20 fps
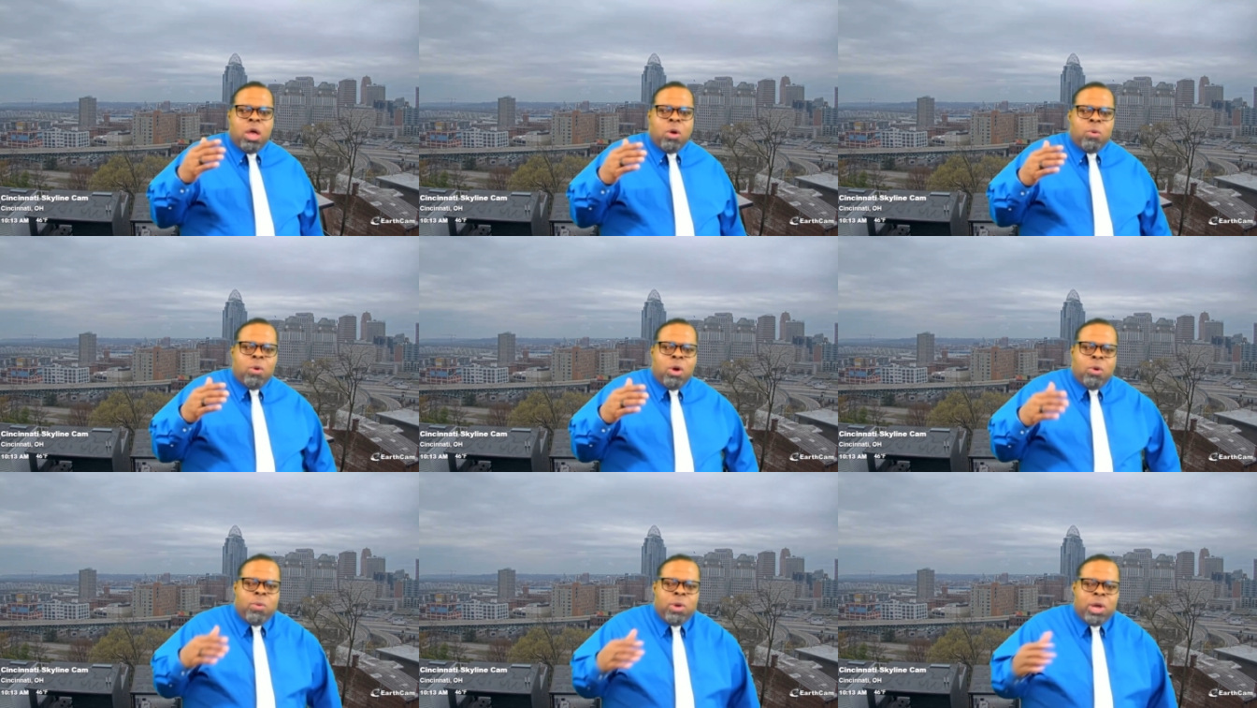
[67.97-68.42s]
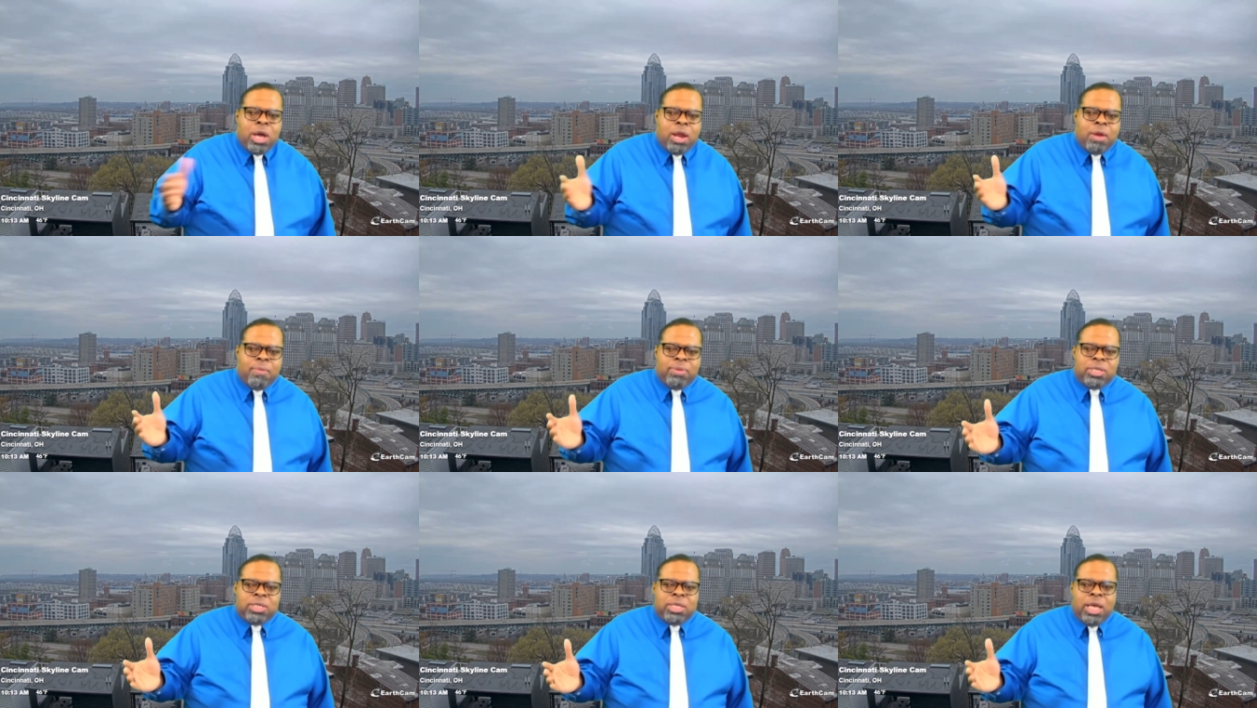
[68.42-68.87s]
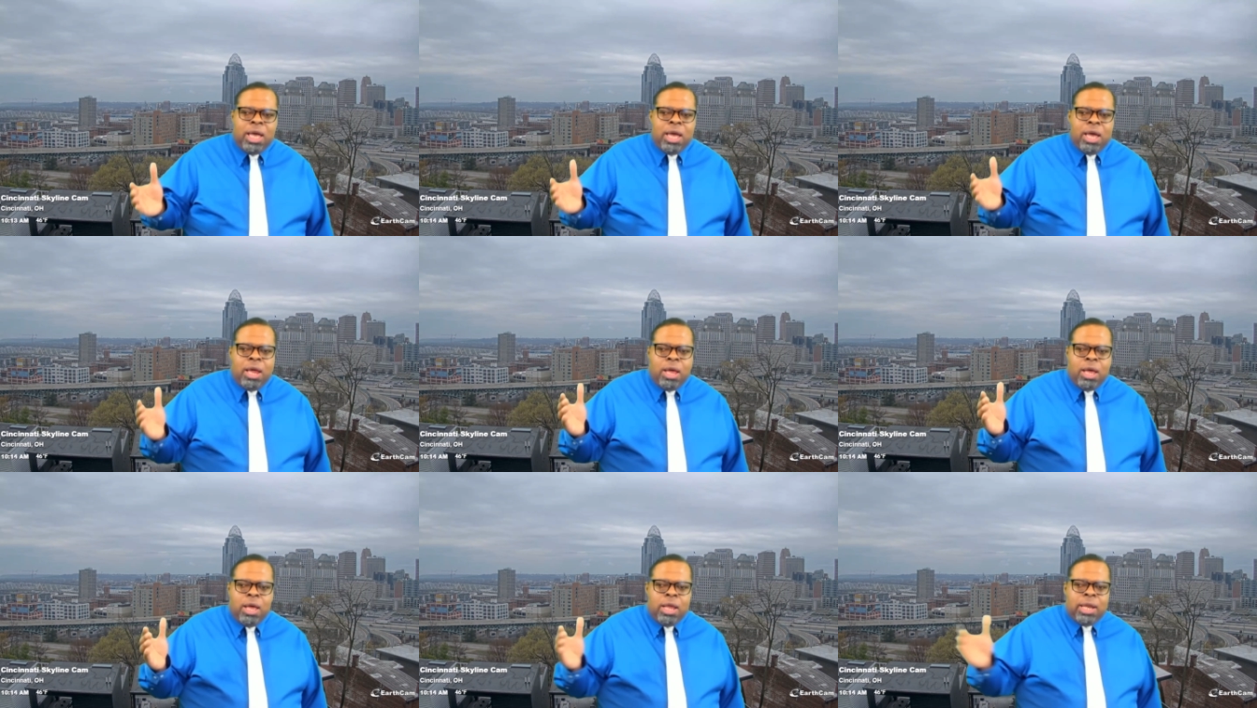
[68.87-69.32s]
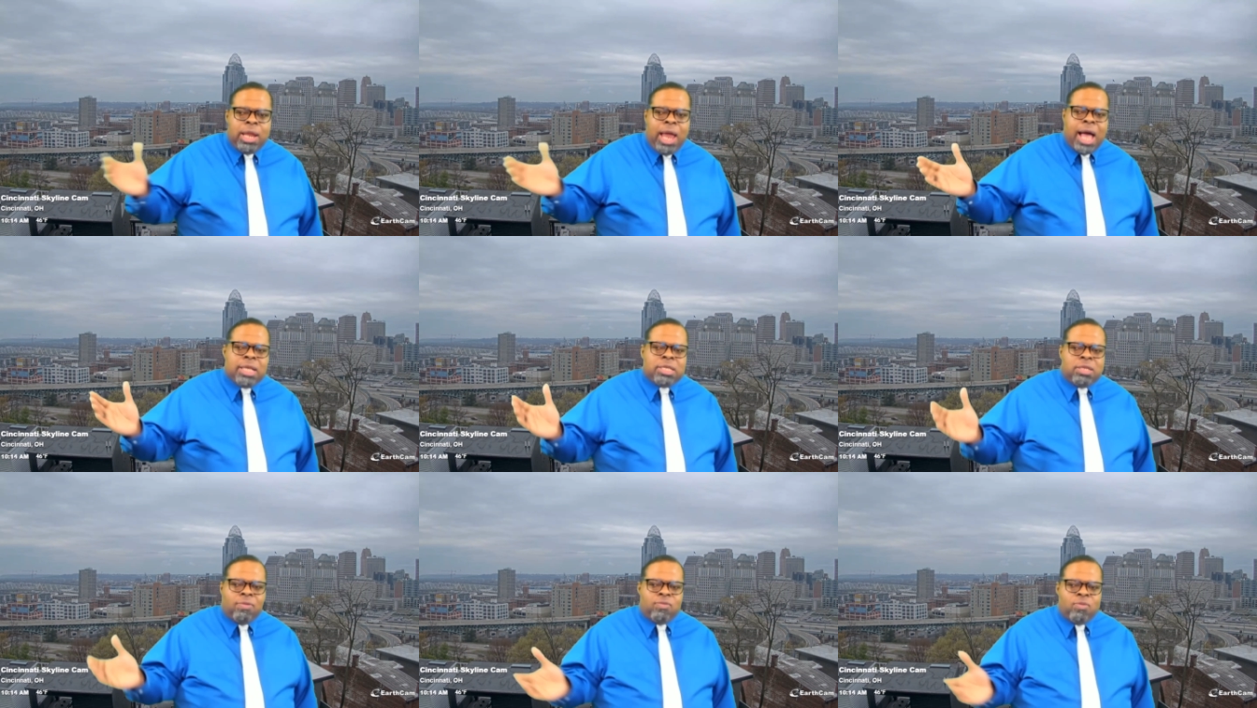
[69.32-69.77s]
where we're going to be seeing
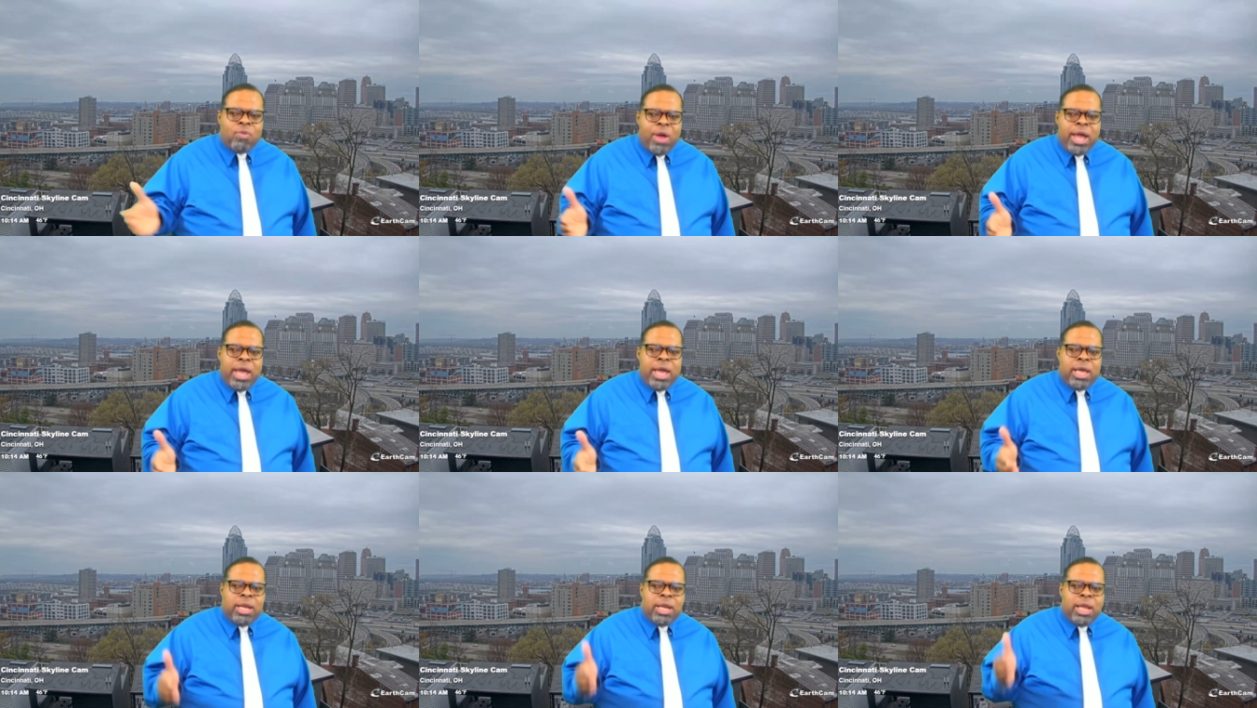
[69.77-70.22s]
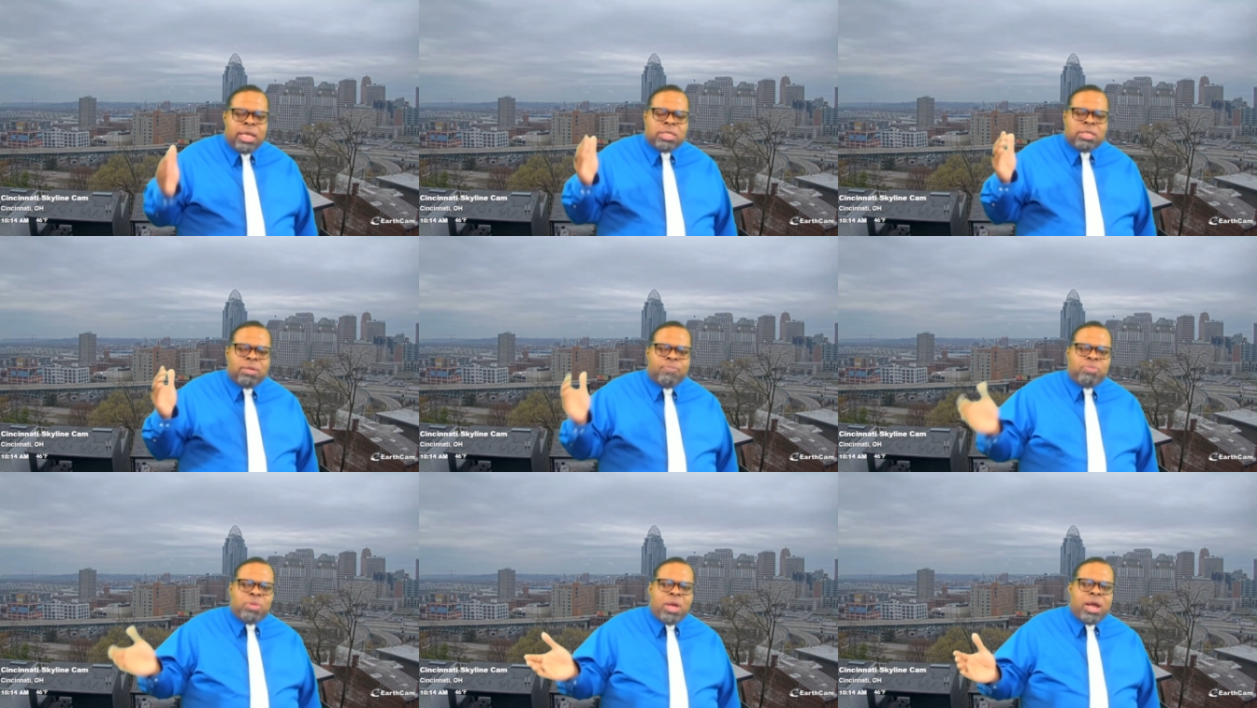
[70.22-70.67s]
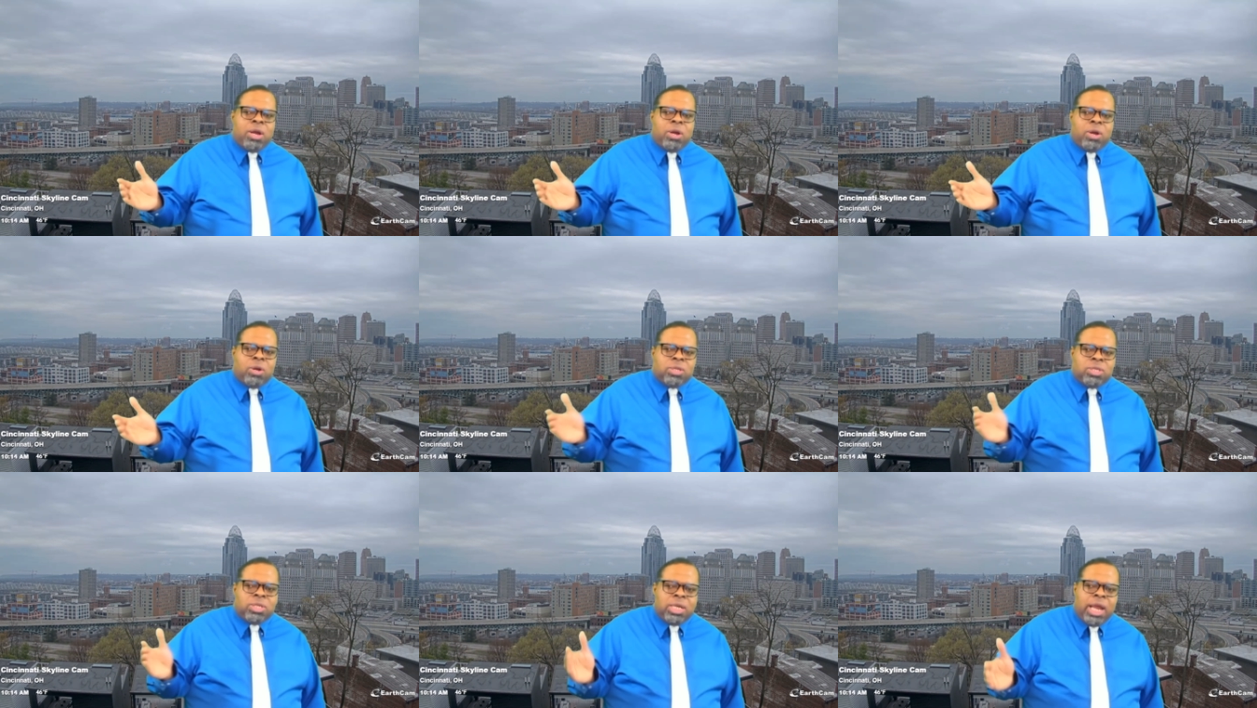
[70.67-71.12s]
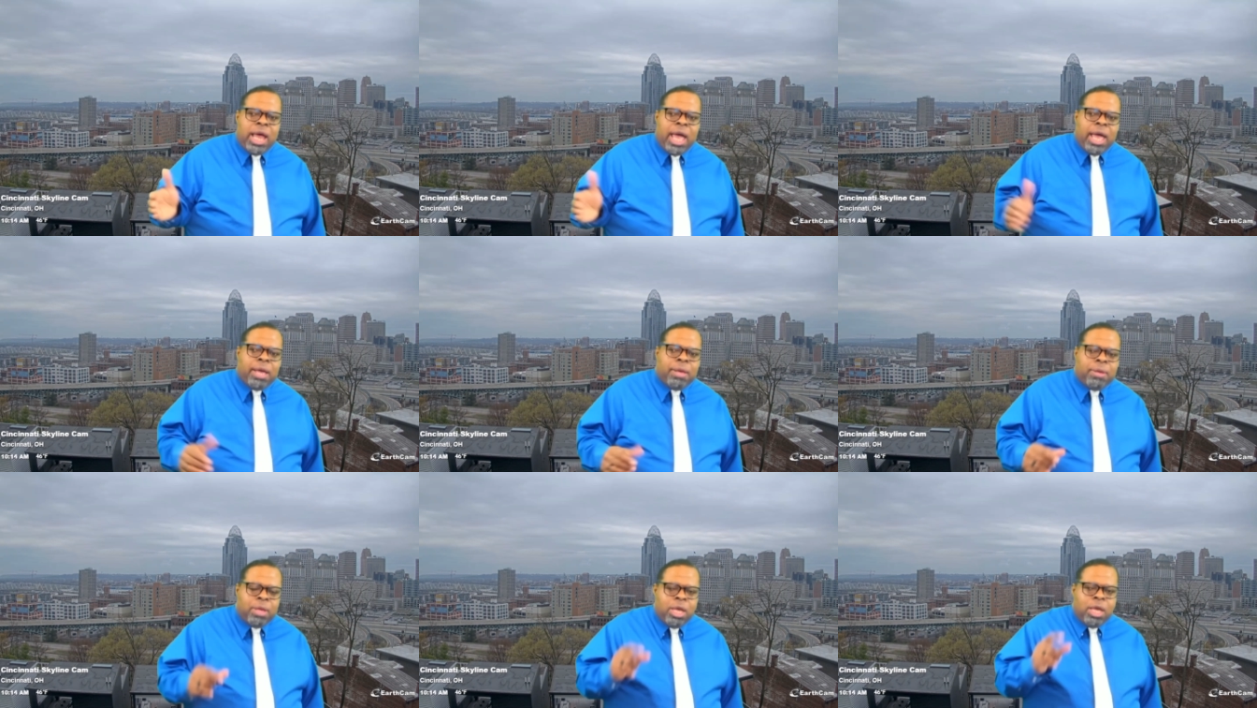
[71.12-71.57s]
lots of rain and some thunder
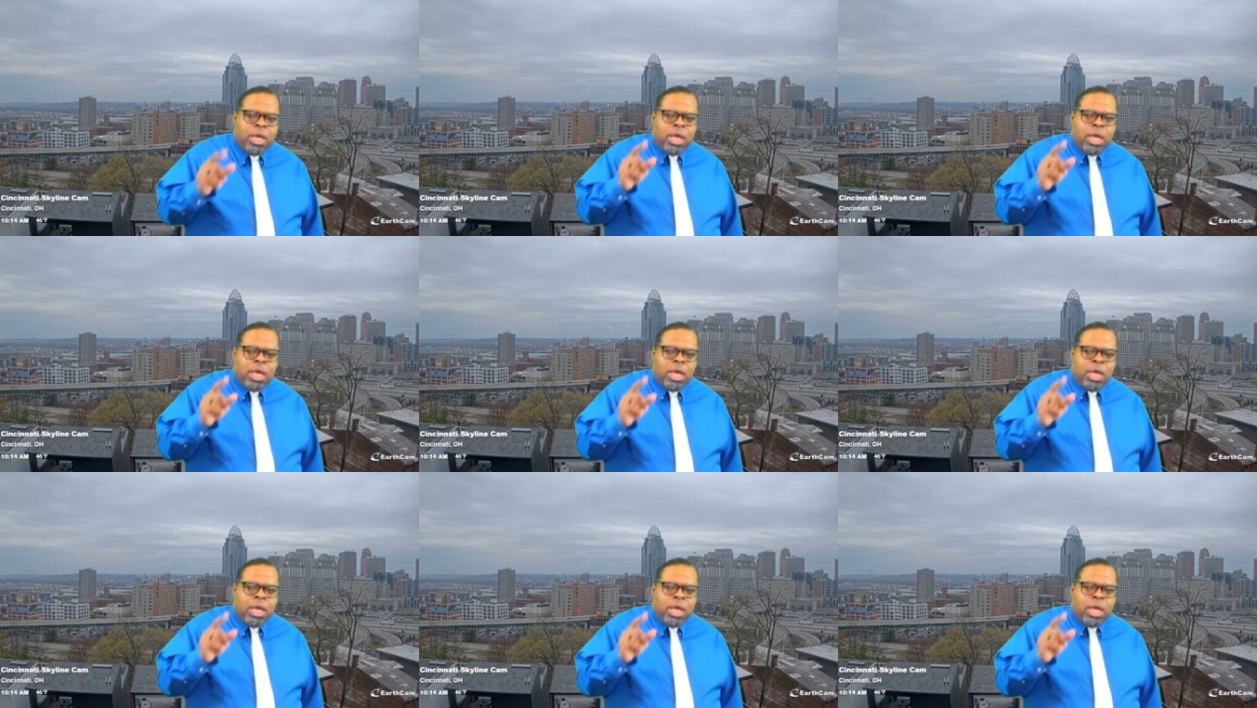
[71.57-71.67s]
today.